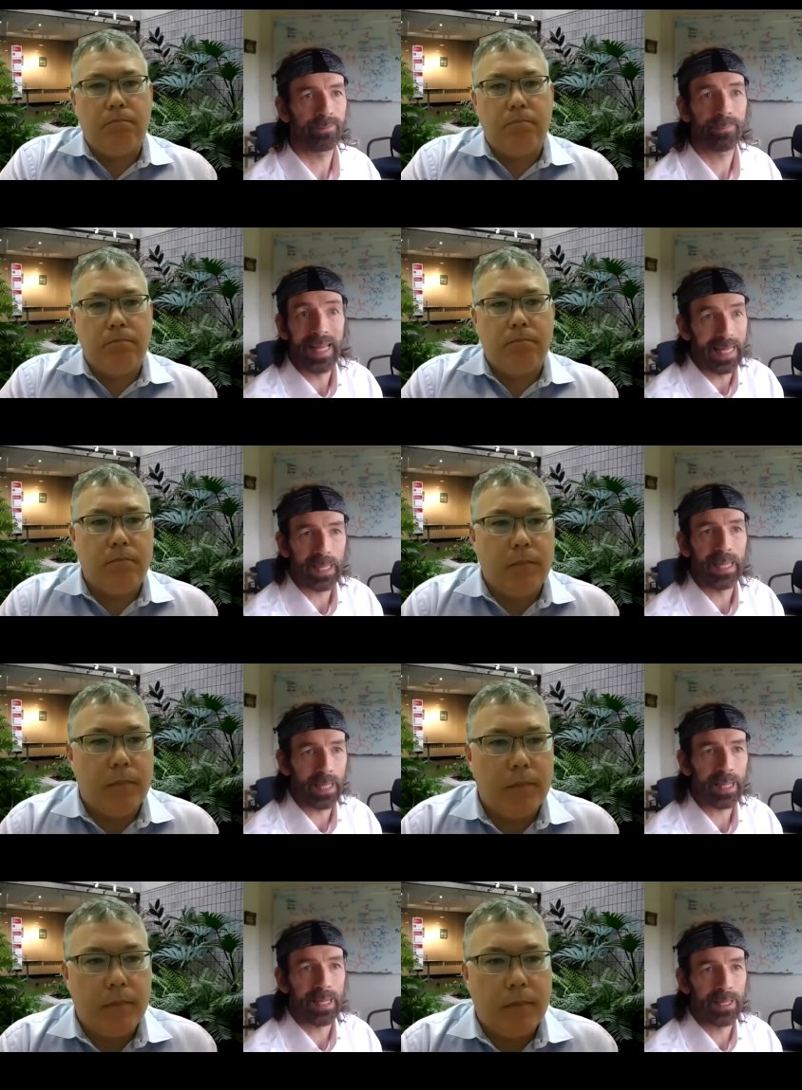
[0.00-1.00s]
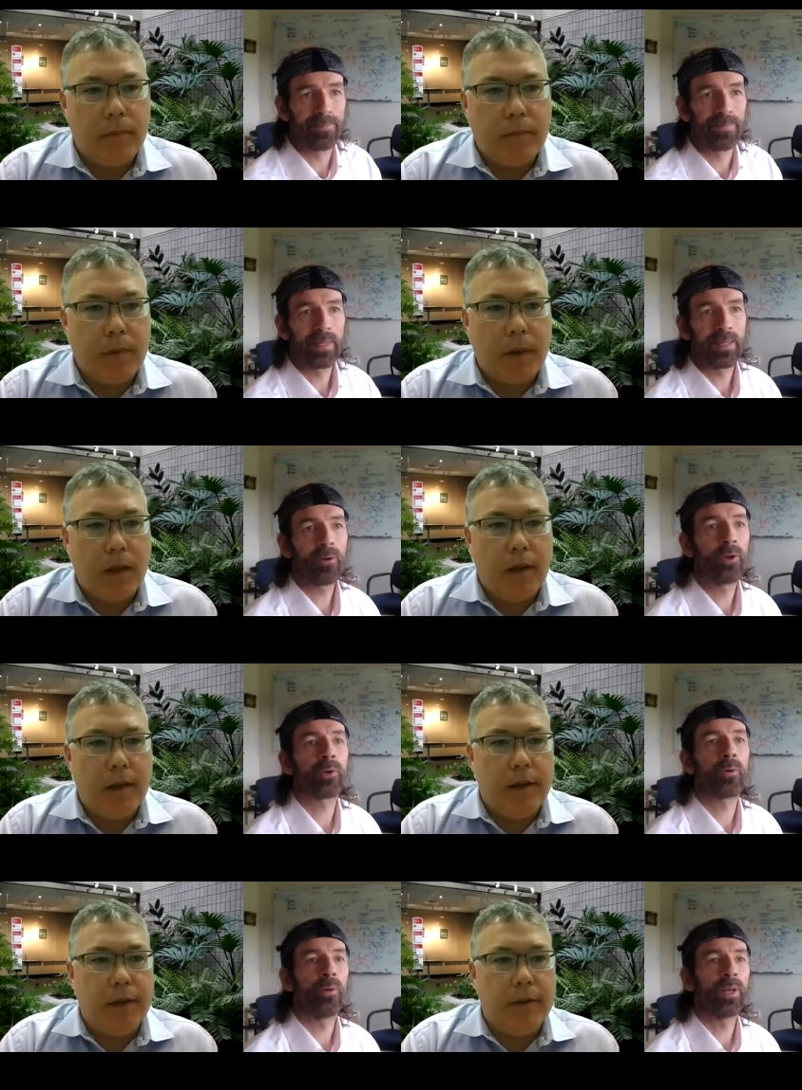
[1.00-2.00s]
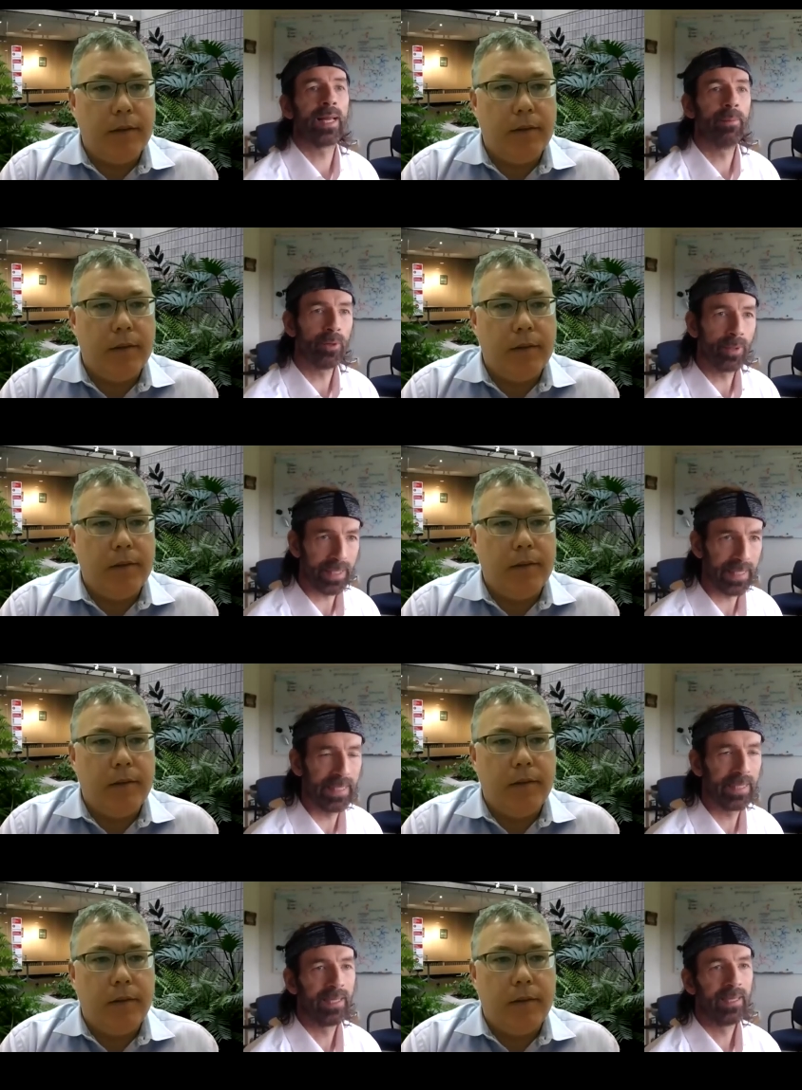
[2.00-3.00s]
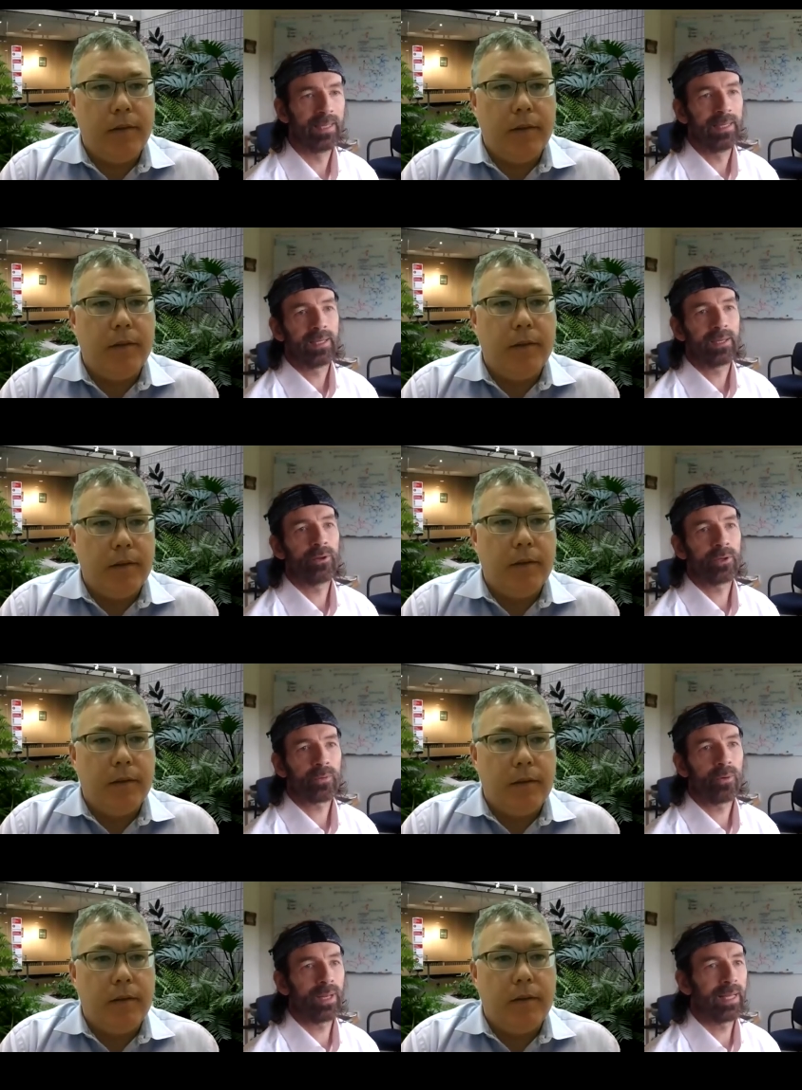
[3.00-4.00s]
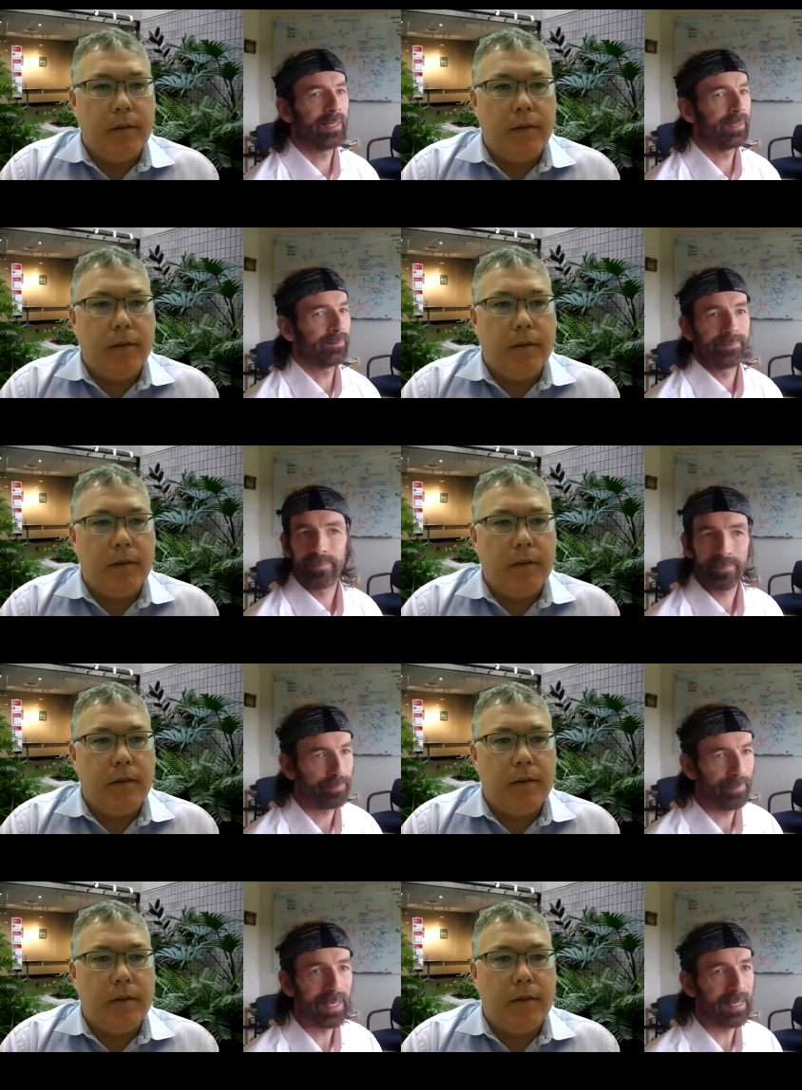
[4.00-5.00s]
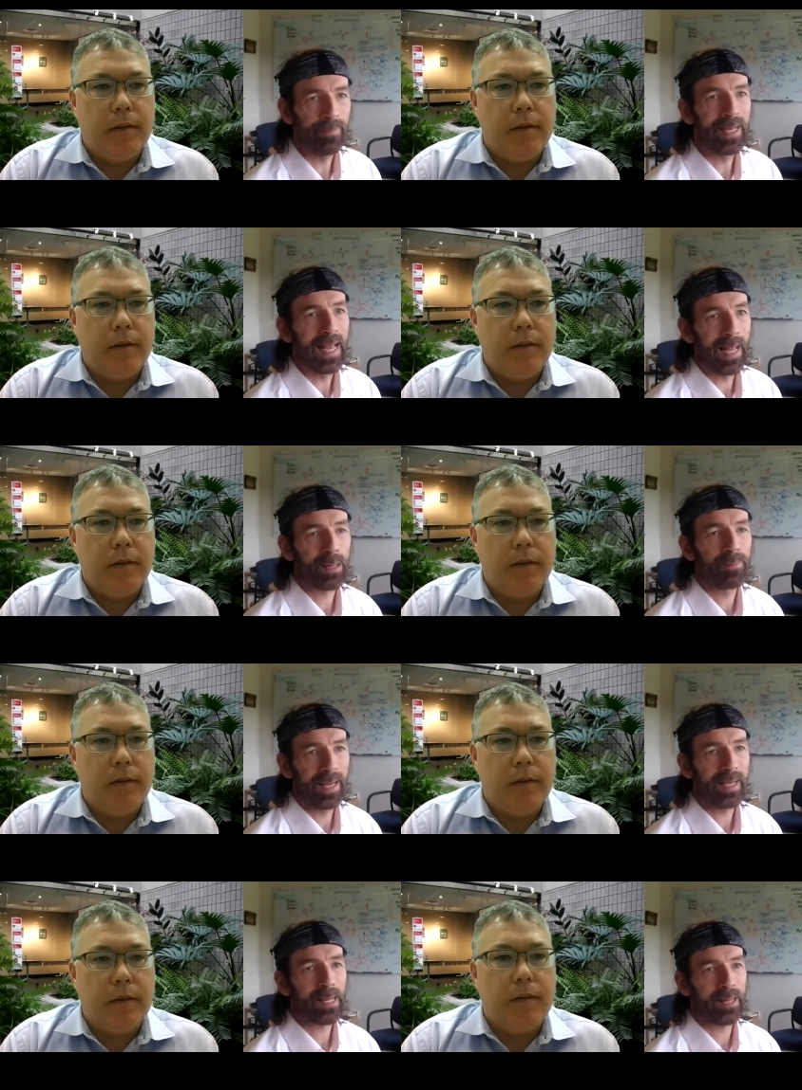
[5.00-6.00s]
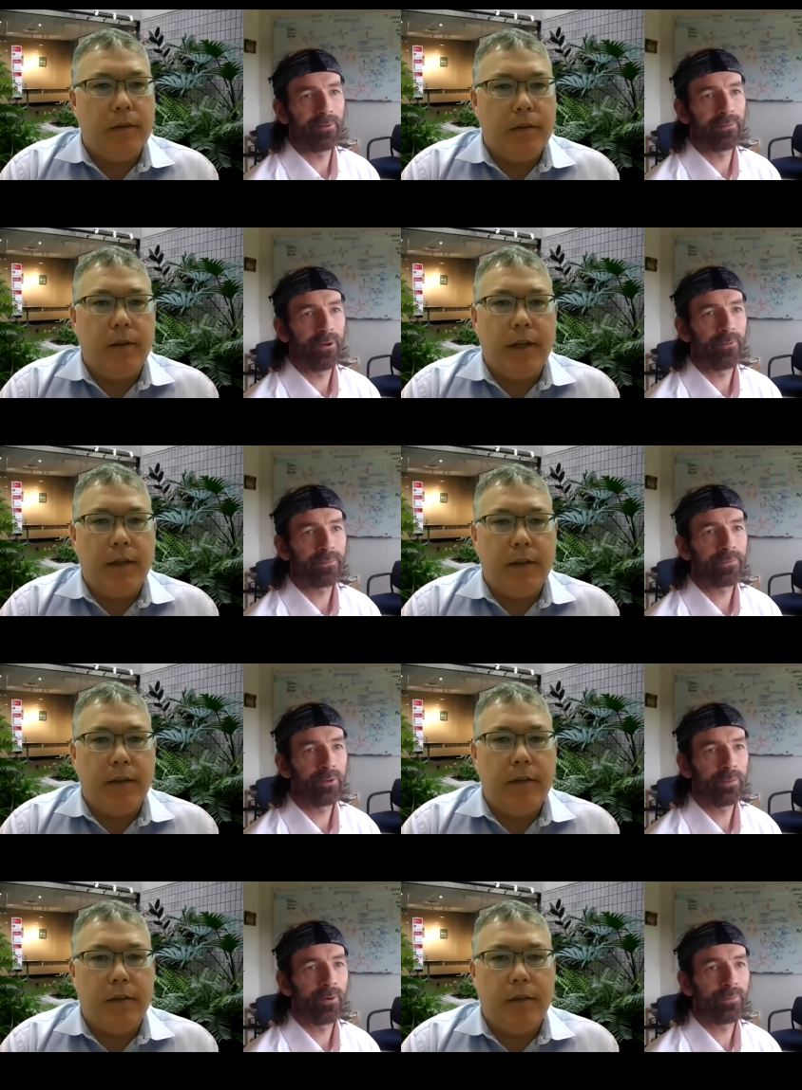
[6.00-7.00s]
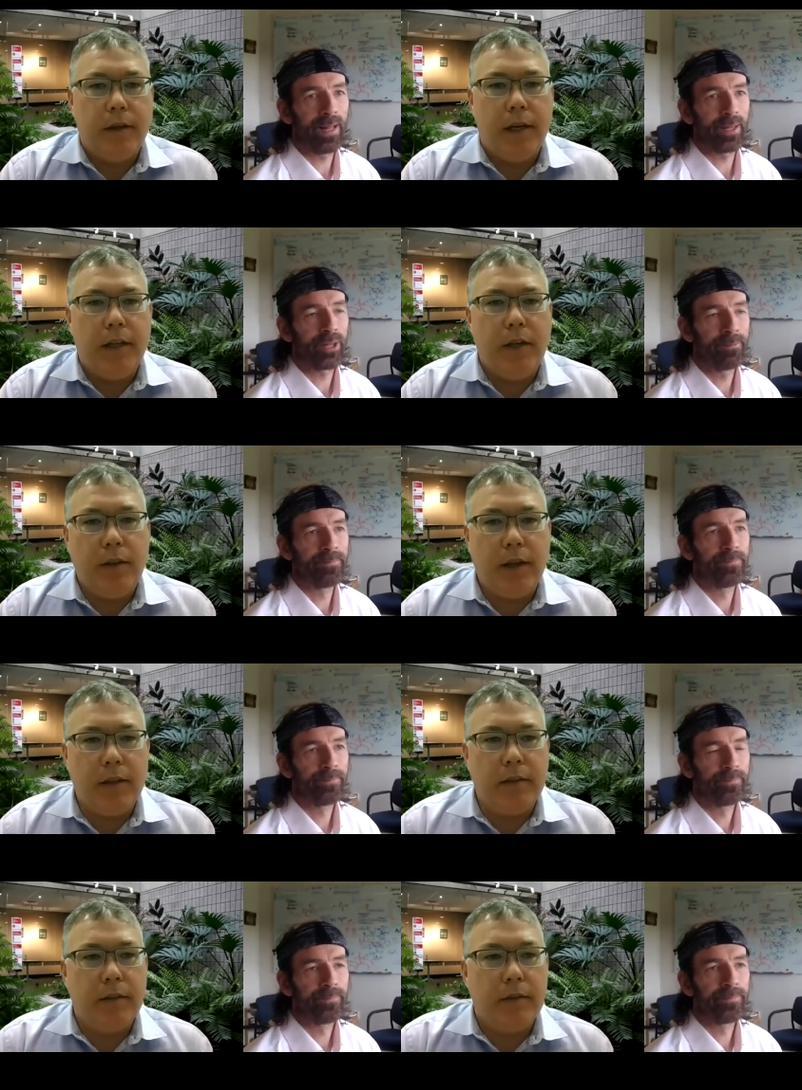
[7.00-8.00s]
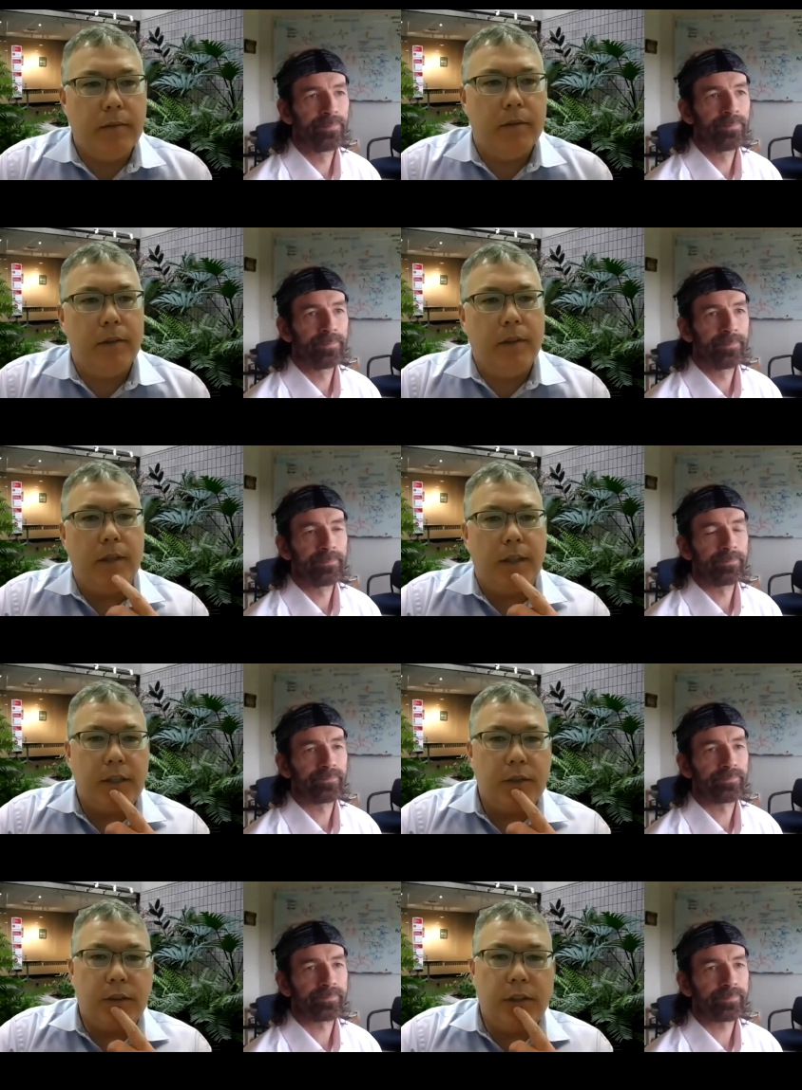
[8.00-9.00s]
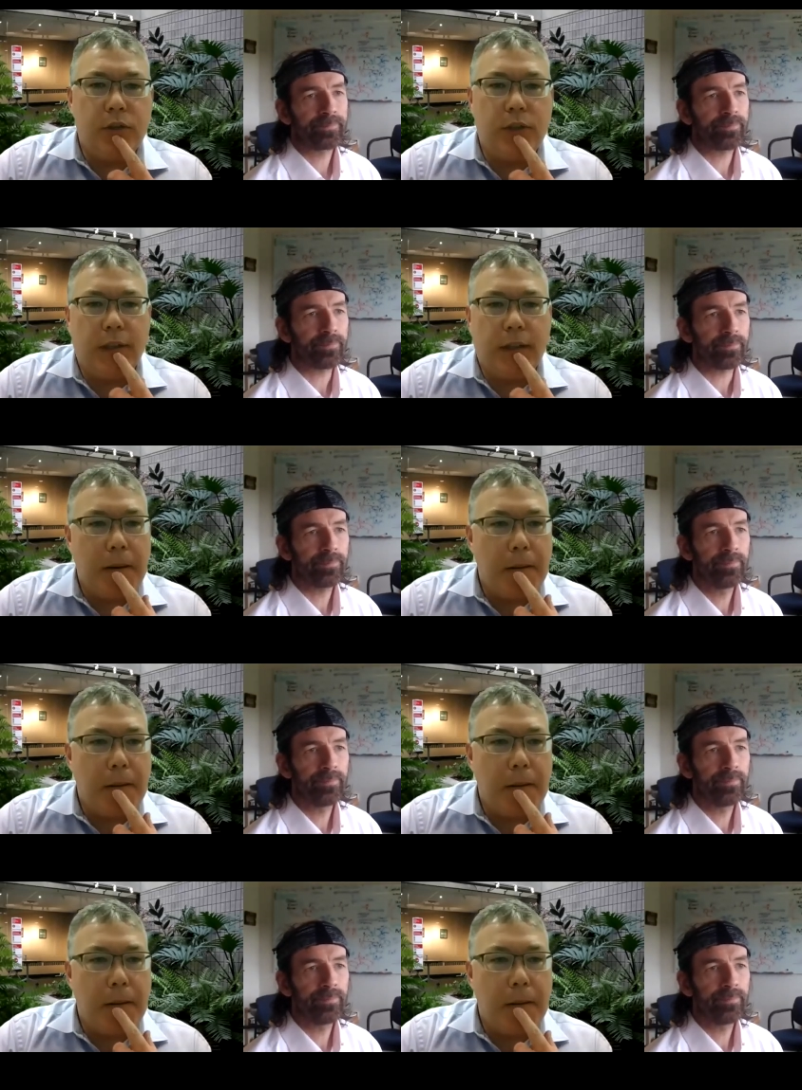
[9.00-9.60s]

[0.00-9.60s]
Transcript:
Speaker 1: places, controlling immunity, controlling many, many aspects.
Speaker 2: Of right. I didn't know that. That's really interesting.